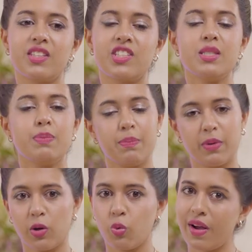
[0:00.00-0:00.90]
just
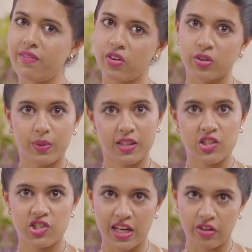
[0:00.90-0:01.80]
people who I've worked with
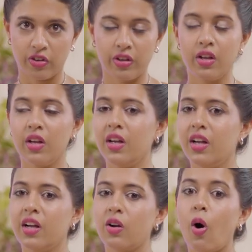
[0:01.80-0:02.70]
in general
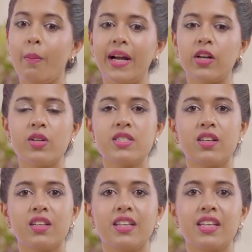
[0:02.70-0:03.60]
comment on certain